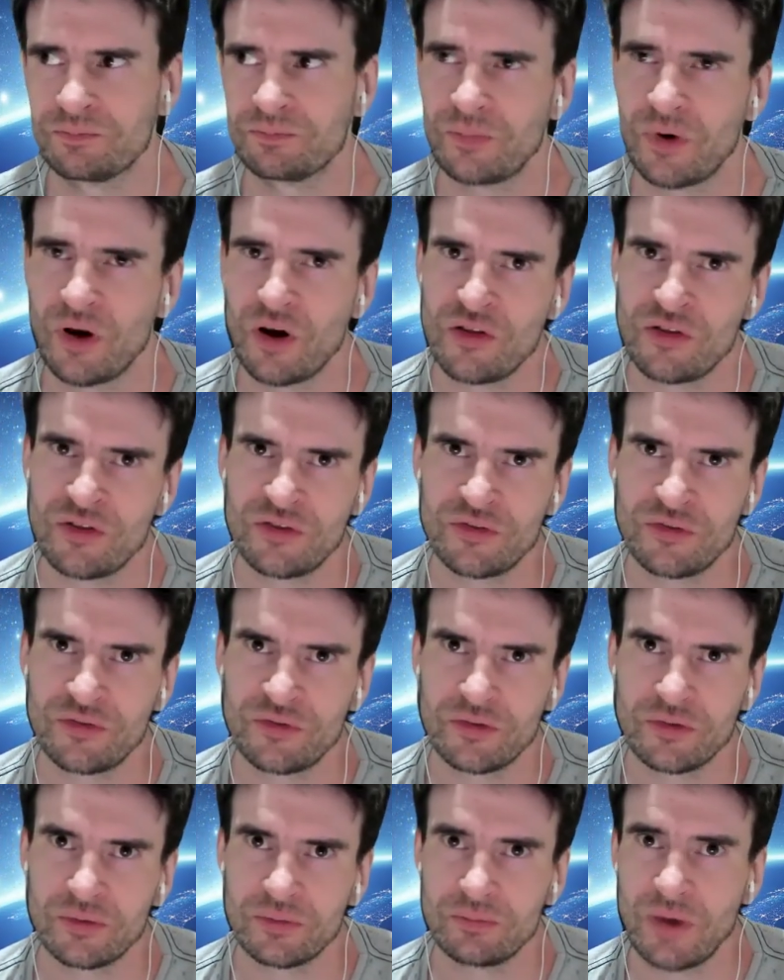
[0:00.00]

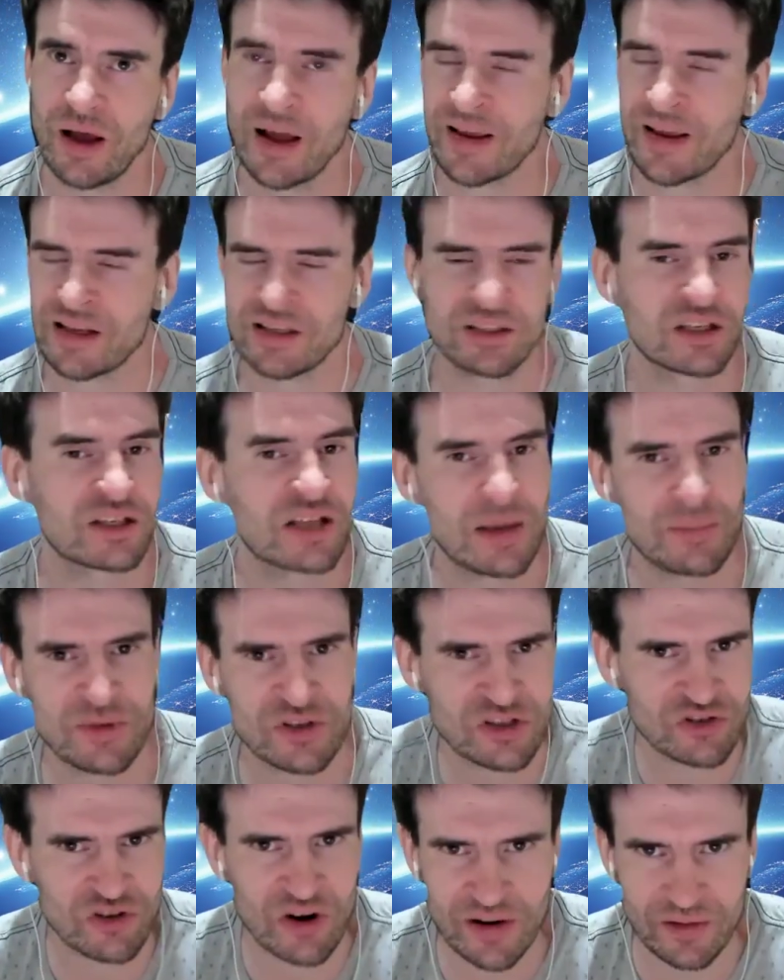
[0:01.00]
both, I guess, to
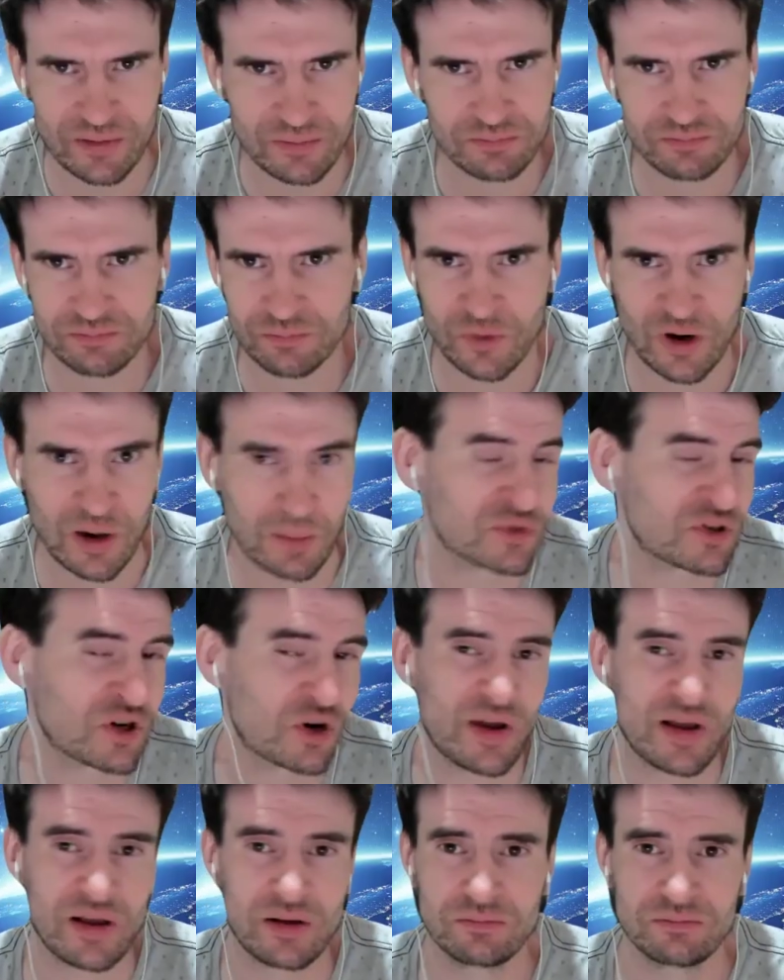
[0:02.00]
demonstrate what I'm
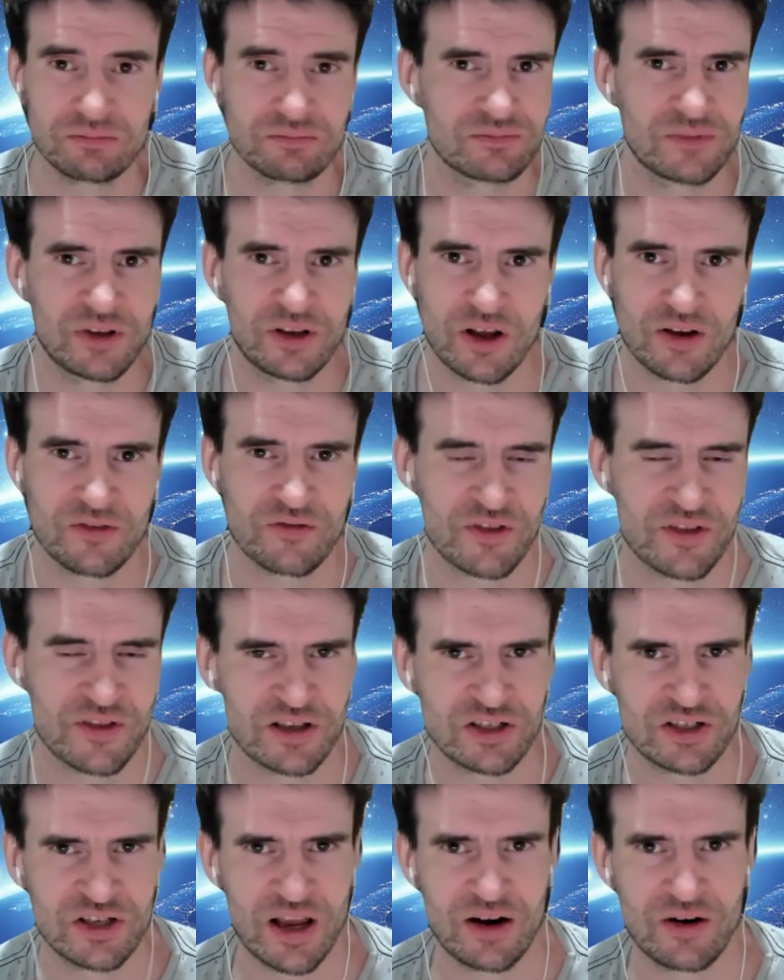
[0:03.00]
doing, for
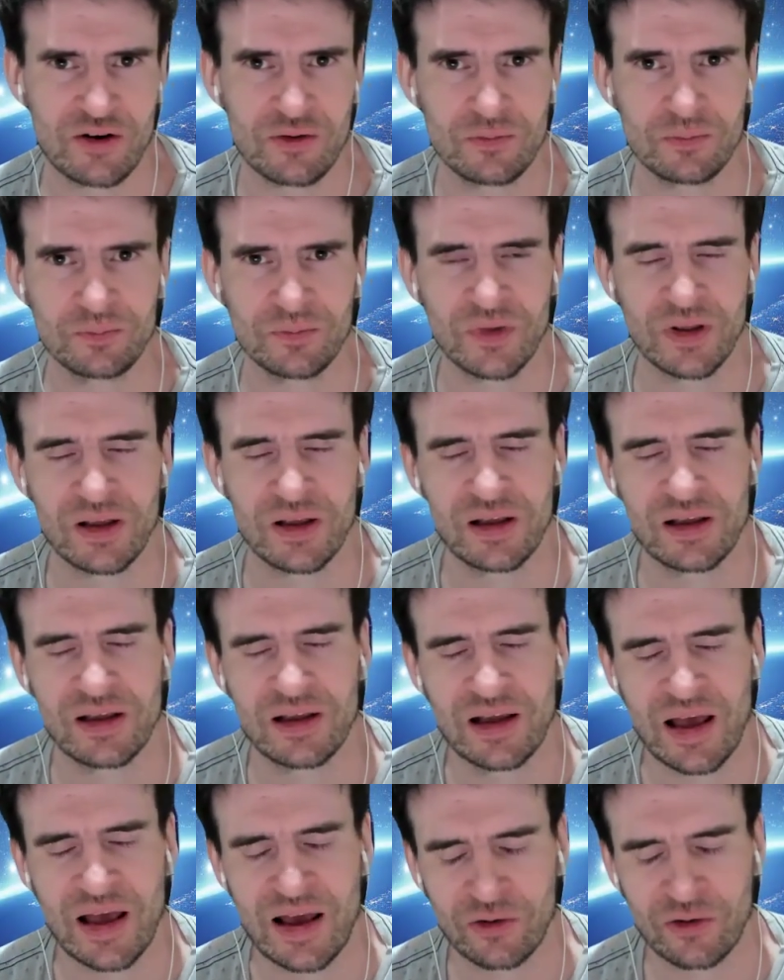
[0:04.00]
this channel,
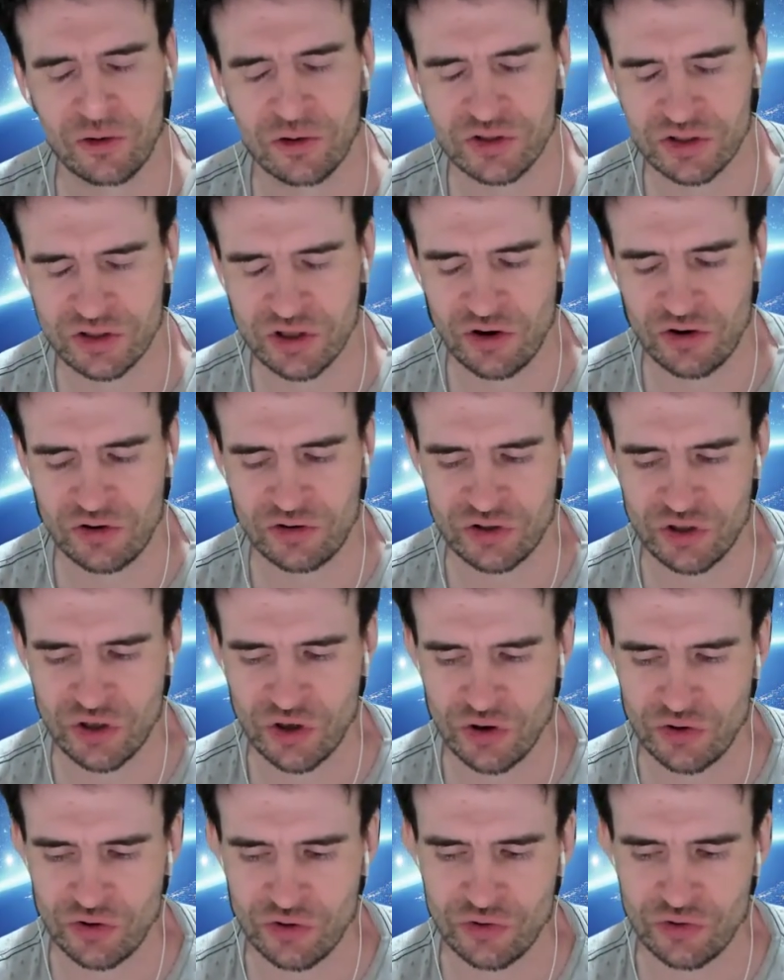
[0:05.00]
and also
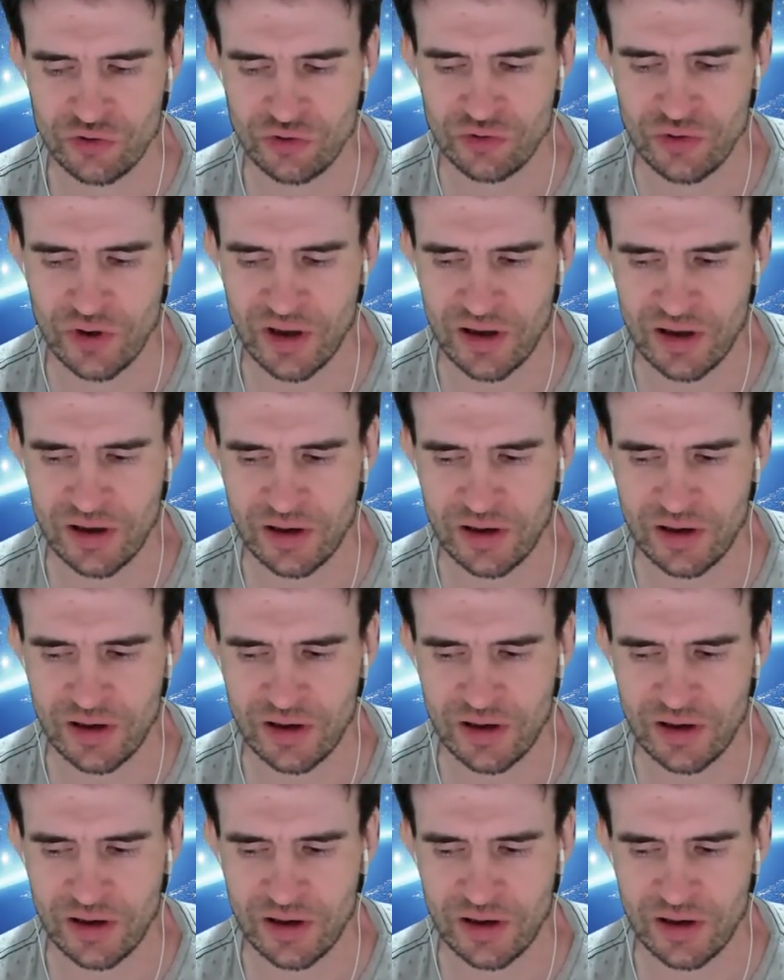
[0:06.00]
to